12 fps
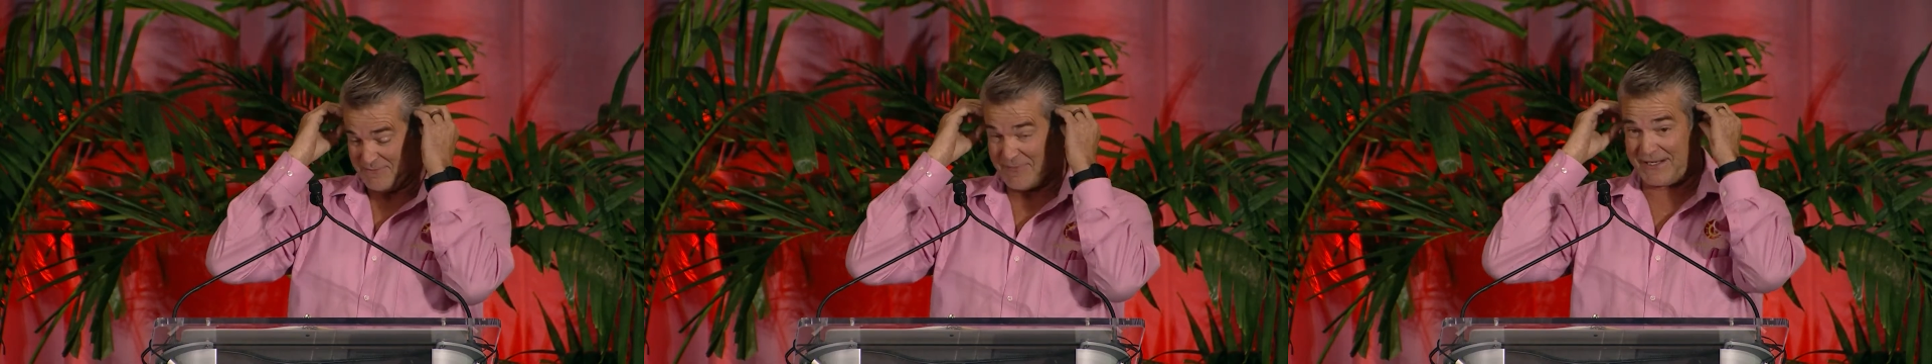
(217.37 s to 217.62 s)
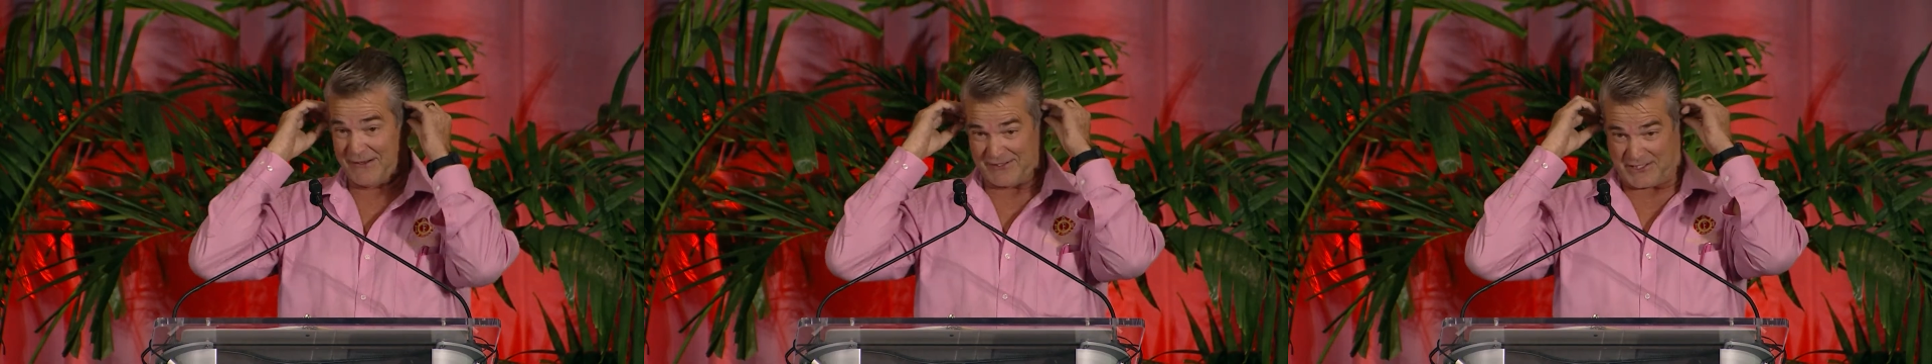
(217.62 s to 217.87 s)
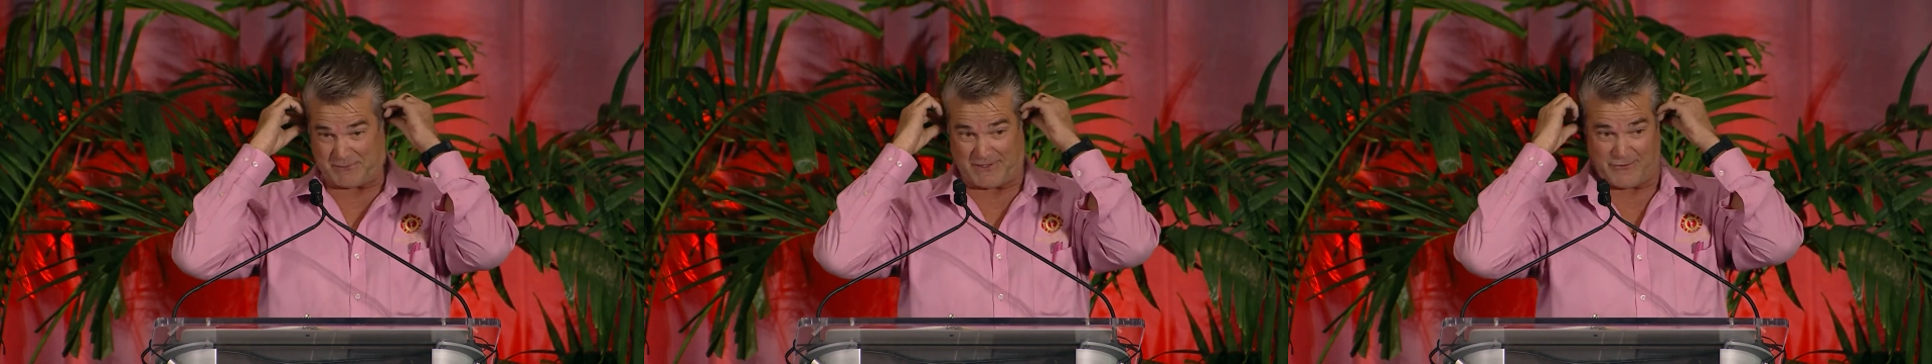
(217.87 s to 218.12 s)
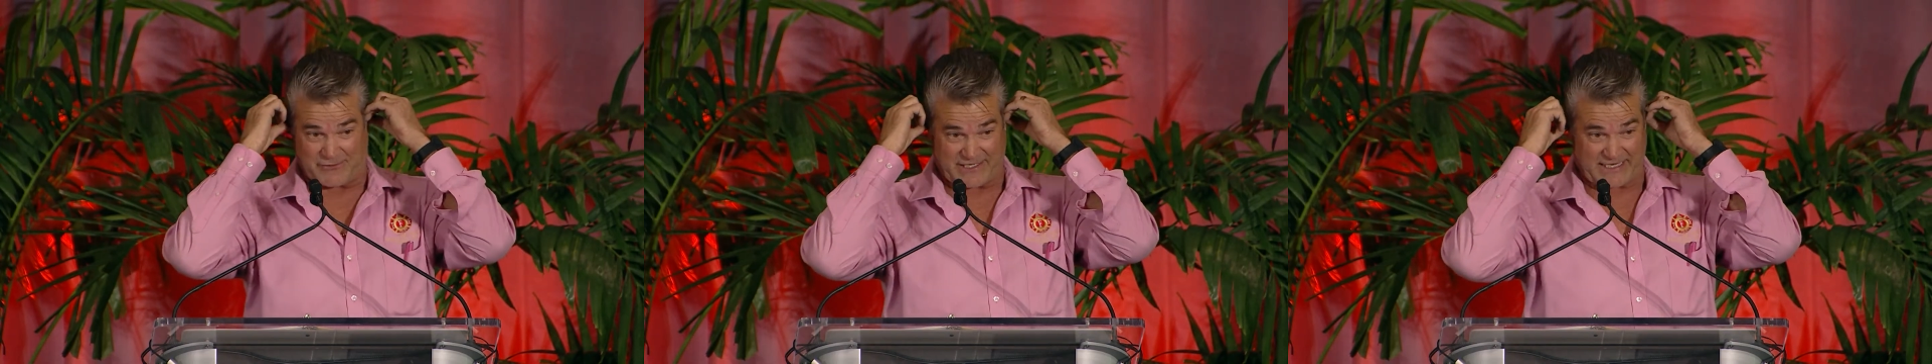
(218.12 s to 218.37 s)
Big old
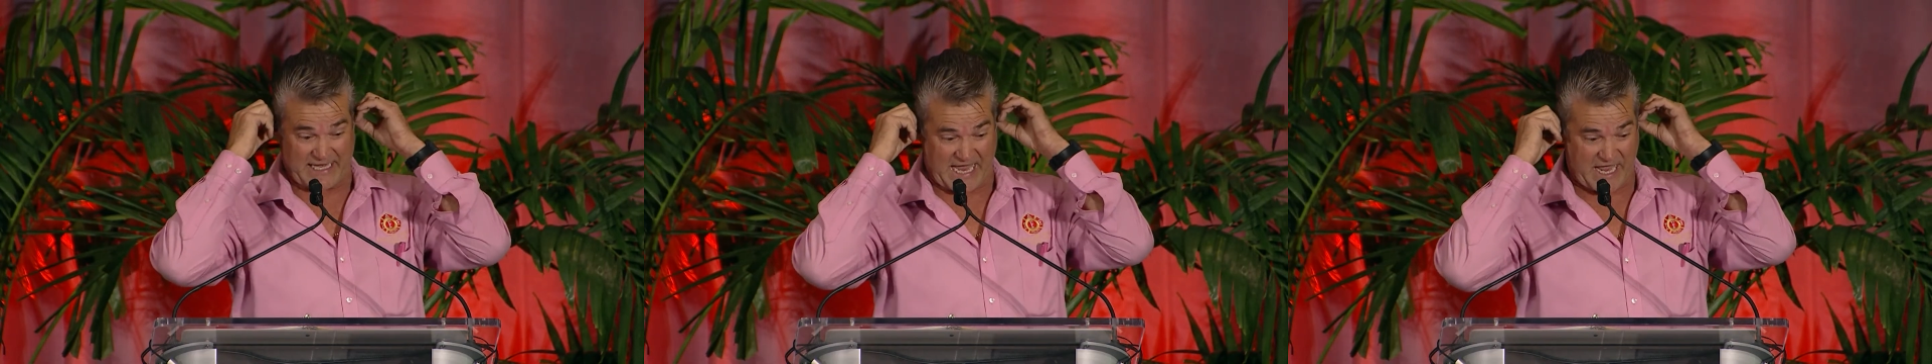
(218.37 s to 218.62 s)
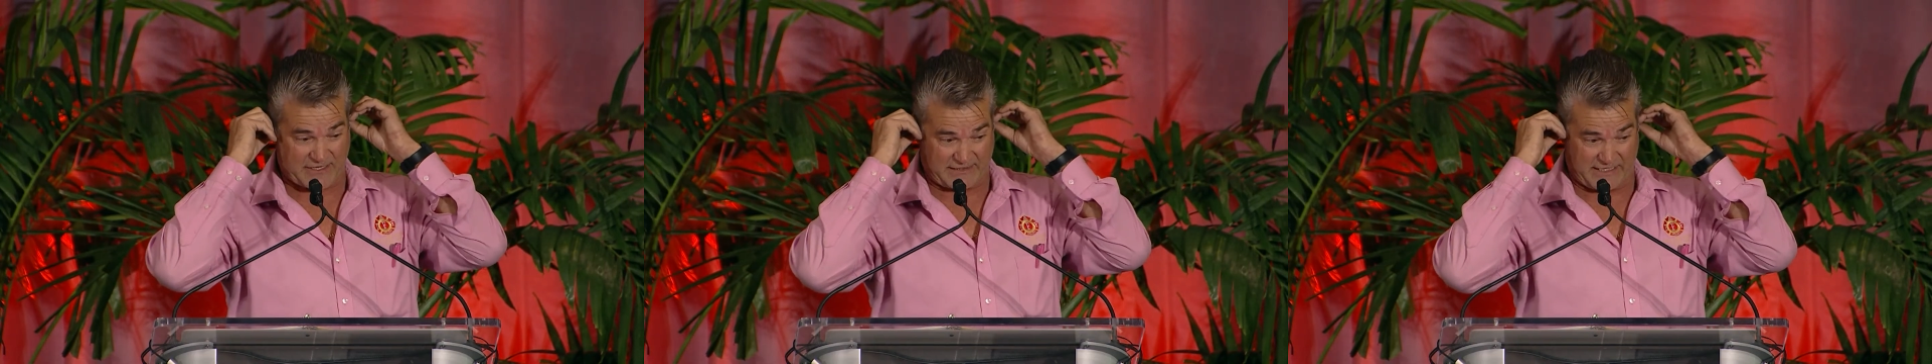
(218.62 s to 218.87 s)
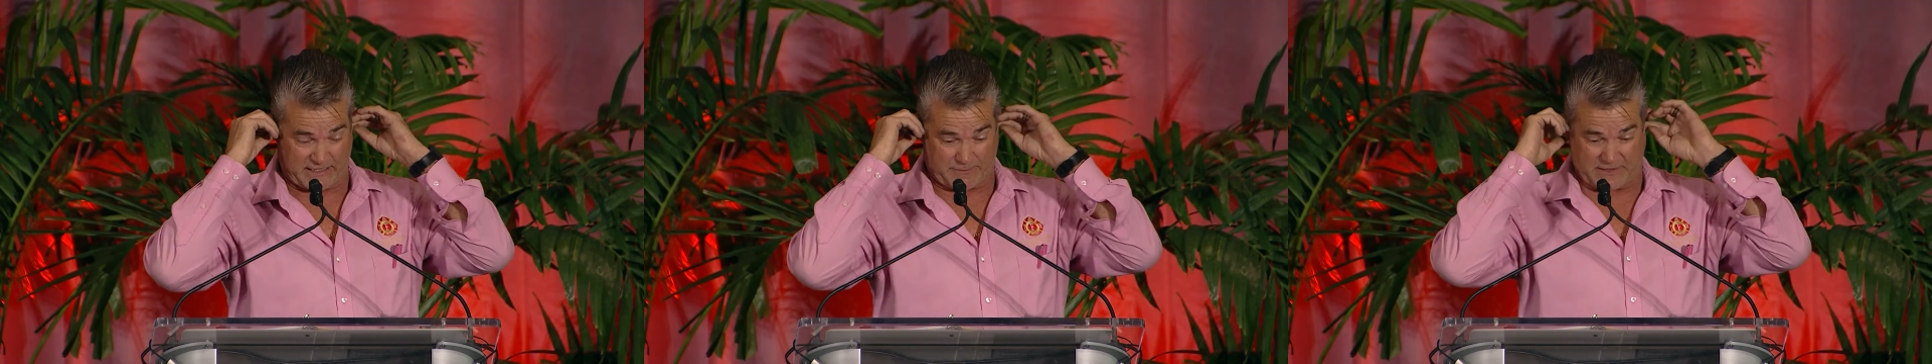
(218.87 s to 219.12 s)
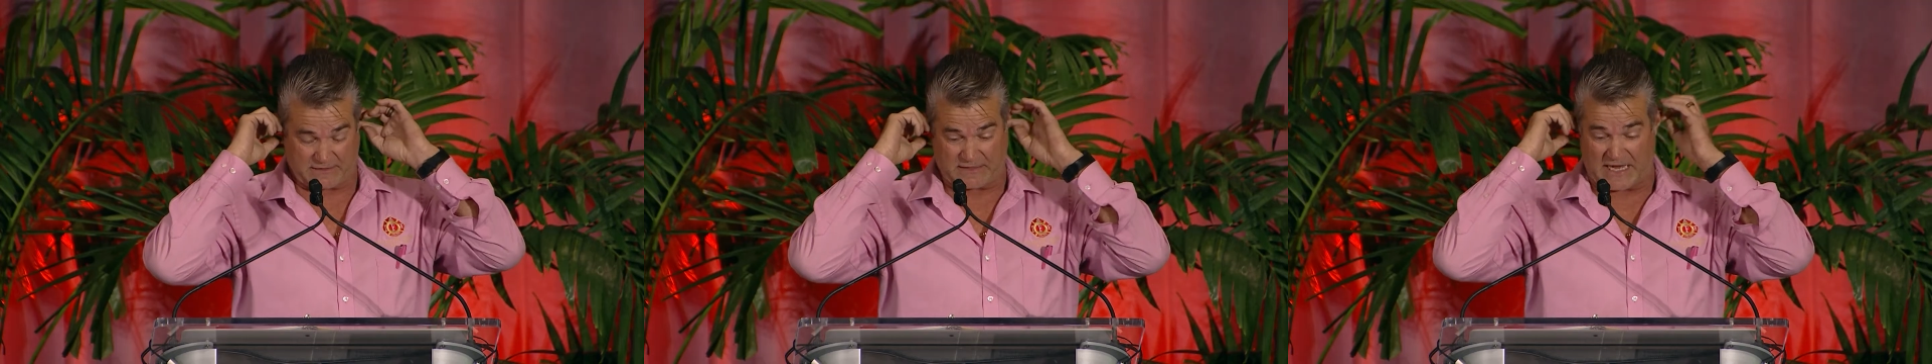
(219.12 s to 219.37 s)
explosion and gas leak,
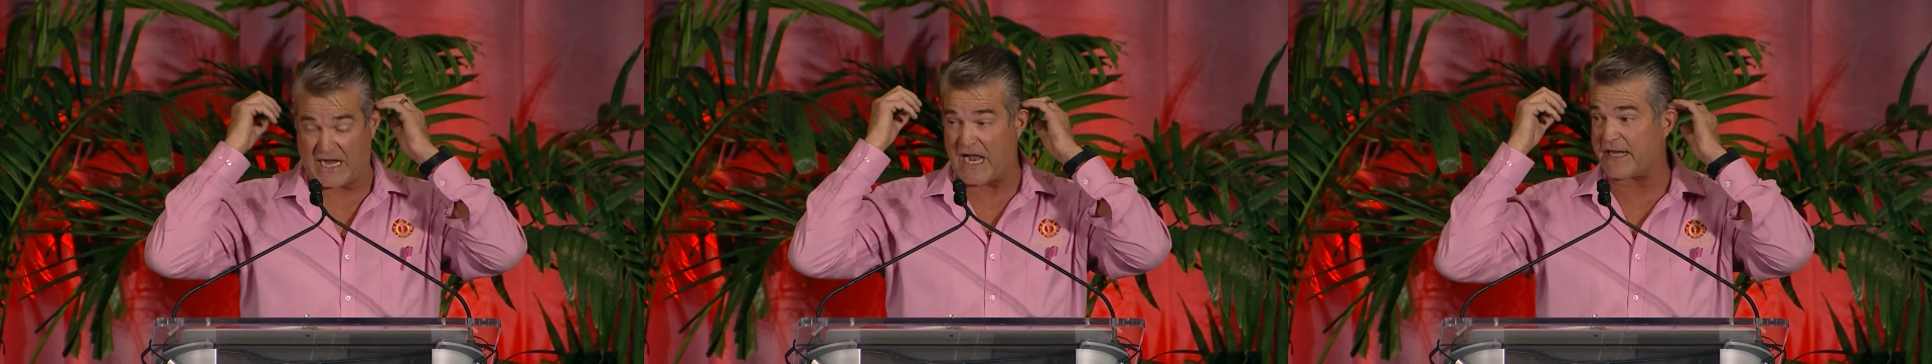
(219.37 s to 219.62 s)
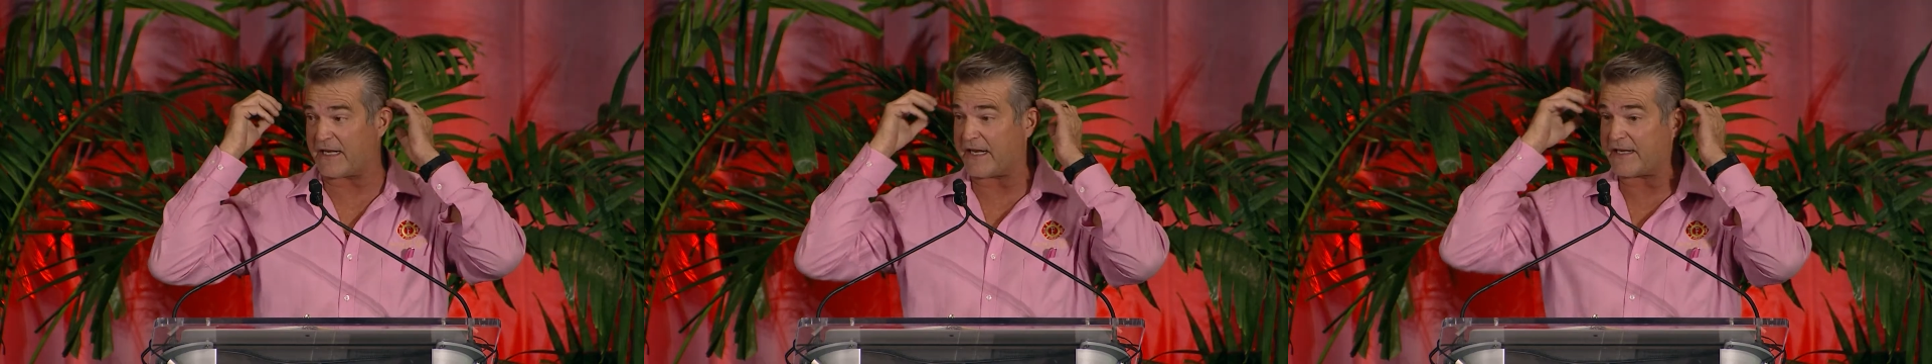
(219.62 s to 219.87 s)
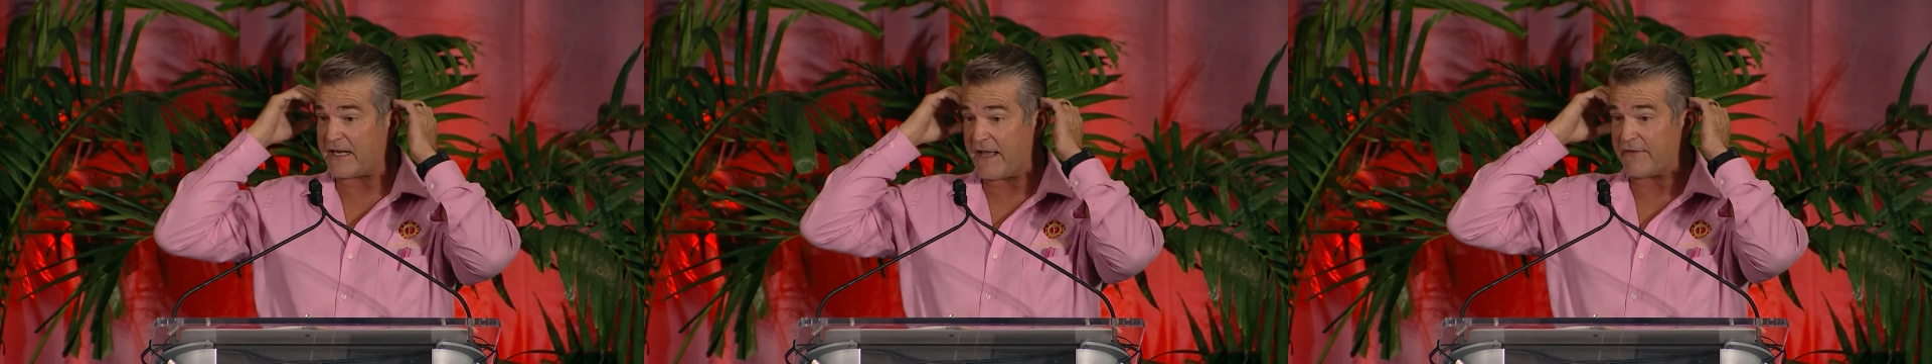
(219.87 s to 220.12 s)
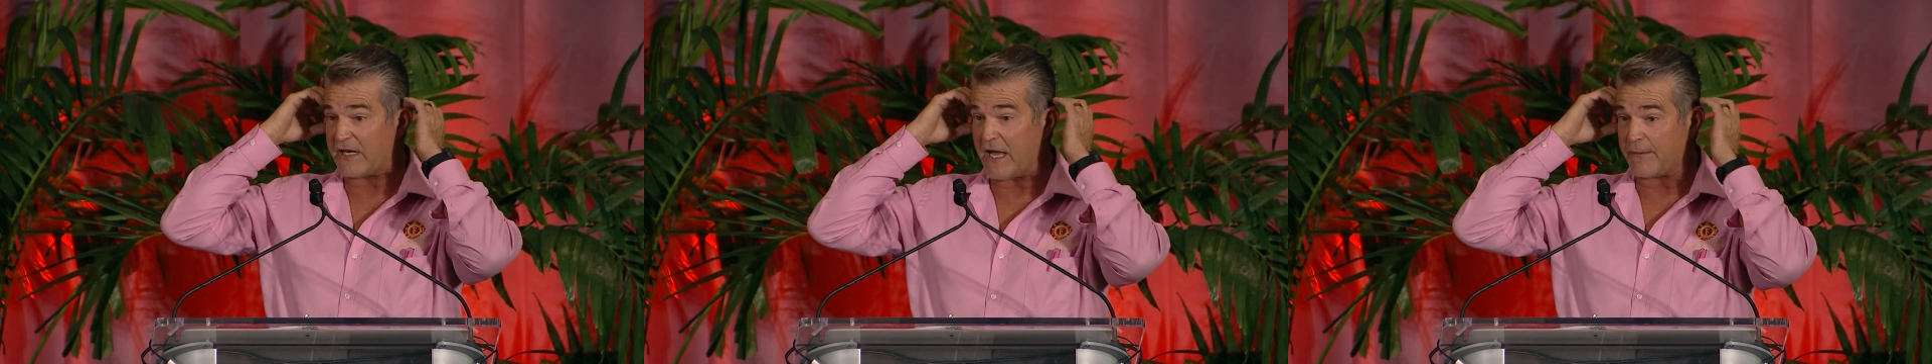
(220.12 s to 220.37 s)
but I didn't have
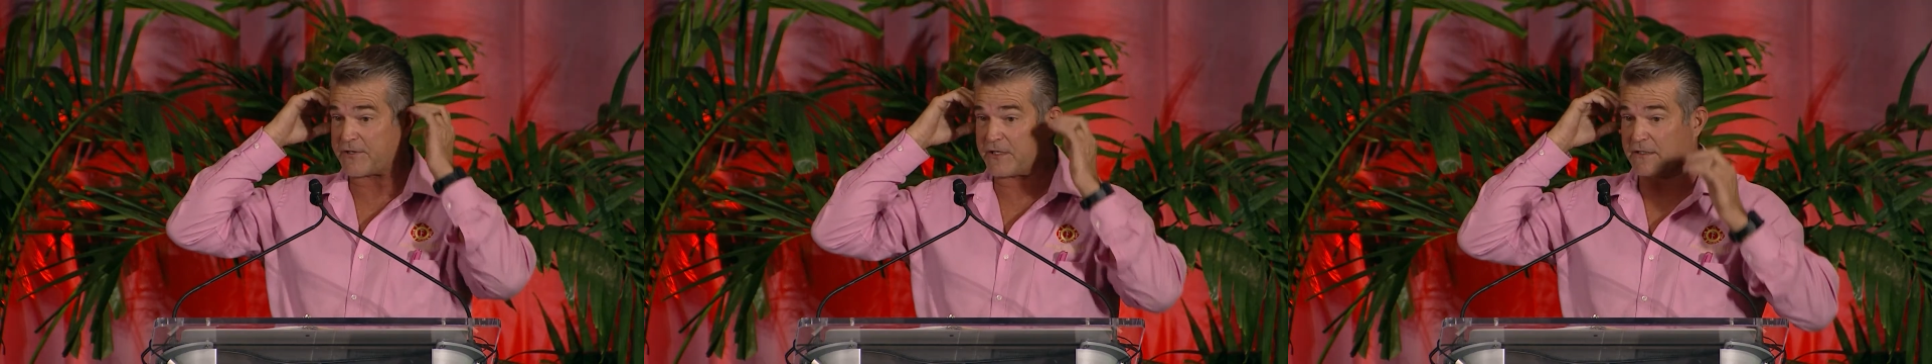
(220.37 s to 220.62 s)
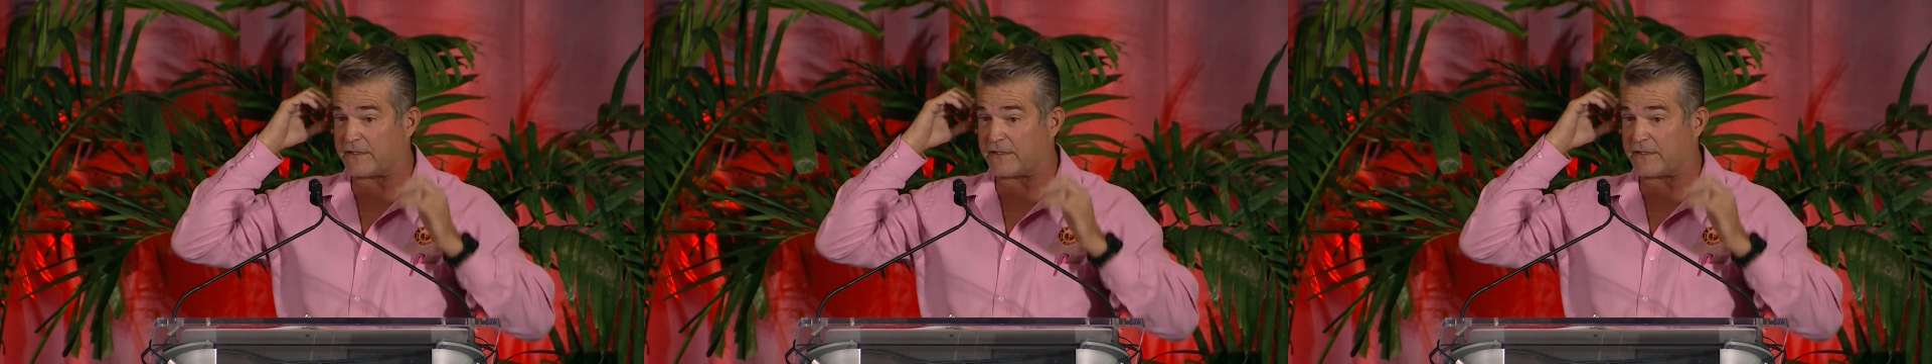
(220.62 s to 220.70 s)
an option,